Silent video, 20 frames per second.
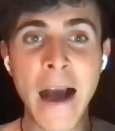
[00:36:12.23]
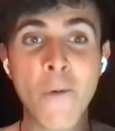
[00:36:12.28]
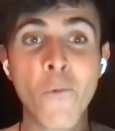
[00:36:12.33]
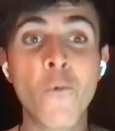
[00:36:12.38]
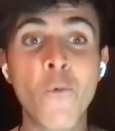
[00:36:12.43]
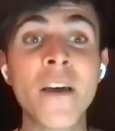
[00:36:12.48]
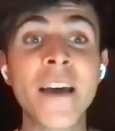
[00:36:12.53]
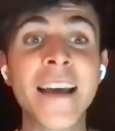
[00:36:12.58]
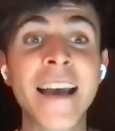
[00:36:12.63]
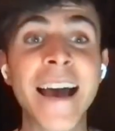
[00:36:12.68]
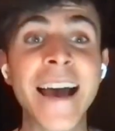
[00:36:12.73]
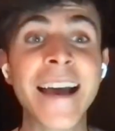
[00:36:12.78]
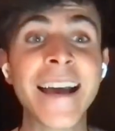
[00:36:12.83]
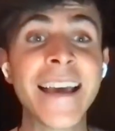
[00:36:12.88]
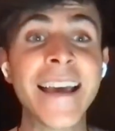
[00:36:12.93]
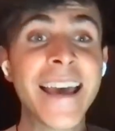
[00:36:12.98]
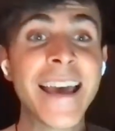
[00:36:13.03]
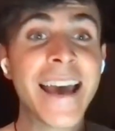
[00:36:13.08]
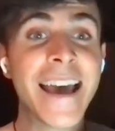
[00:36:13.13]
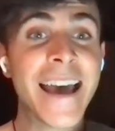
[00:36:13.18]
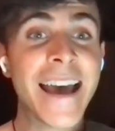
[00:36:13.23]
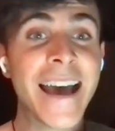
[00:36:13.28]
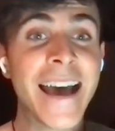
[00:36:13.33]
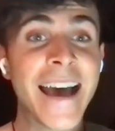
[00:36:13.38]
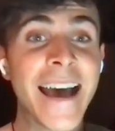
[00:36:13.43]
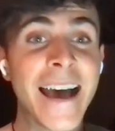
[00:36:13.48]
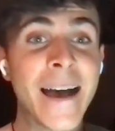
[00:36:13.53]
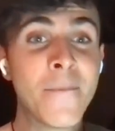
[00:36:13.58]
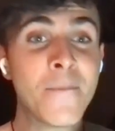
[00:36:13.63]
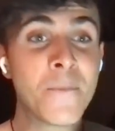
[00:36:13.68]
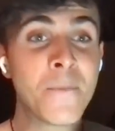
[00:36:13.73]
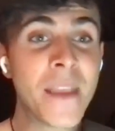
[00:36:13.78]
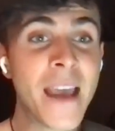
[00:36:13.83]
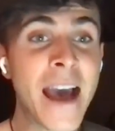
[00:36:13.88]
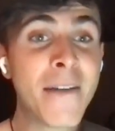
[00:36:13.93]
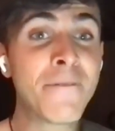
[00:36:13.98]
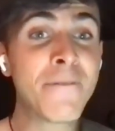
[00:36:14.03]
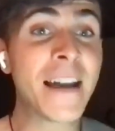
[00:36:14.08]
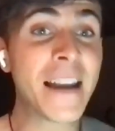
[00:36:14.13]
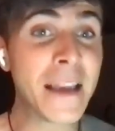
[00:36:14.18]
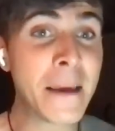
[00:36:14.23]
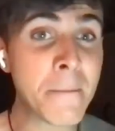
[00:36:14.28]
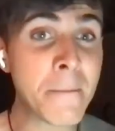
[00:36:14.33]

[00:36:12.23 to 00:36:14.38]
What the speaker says: and we can have an